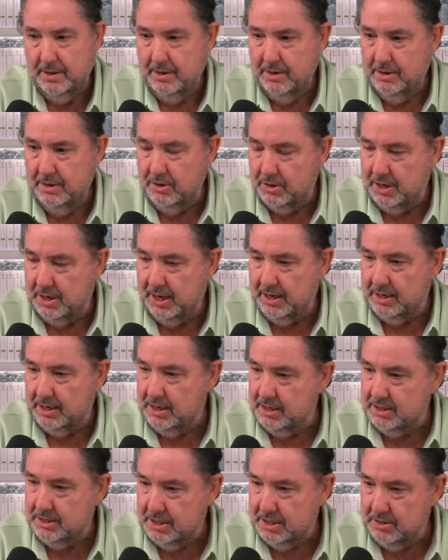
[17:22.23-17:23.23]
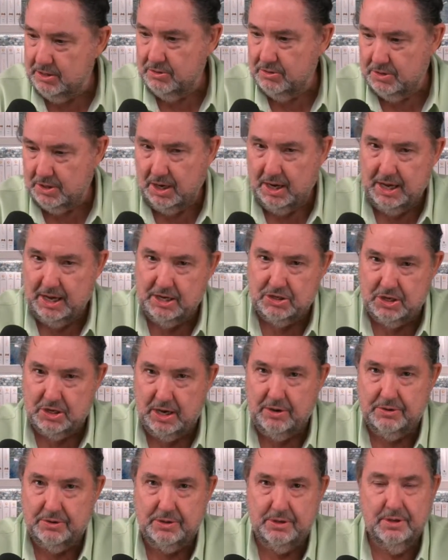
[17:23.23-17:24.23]
You can't continue to lash
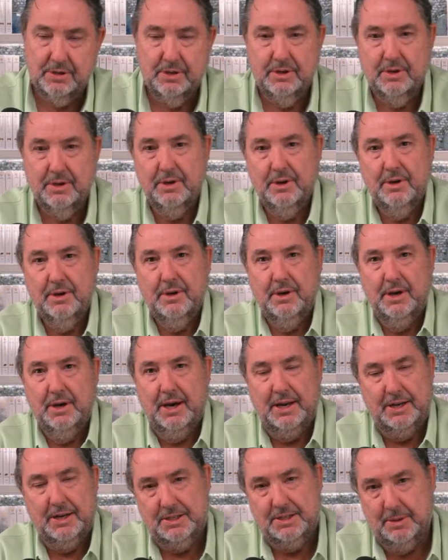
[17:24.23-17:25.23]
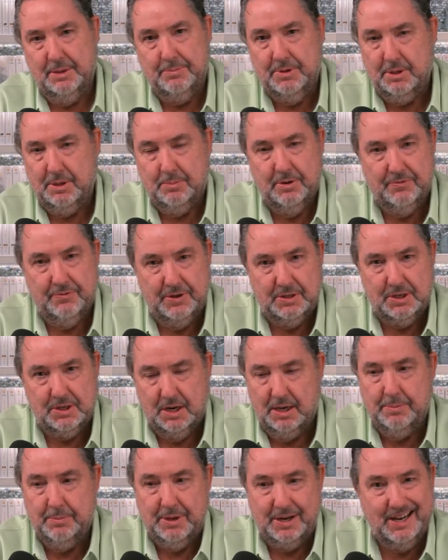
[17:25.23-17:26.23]
out at a symptom of
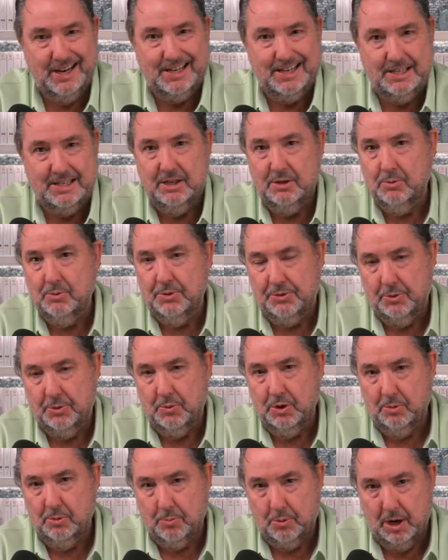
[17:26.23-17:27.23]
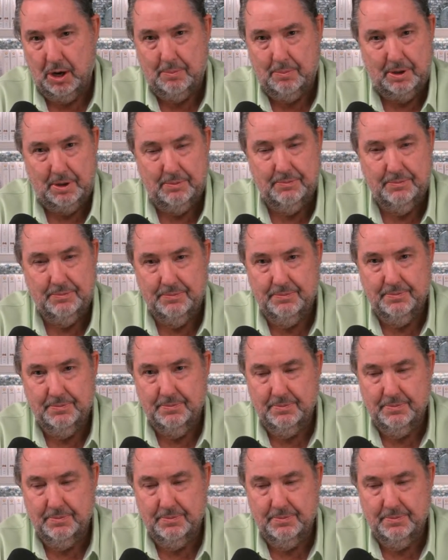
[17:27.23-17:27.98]
Islam and not deal with the real problem,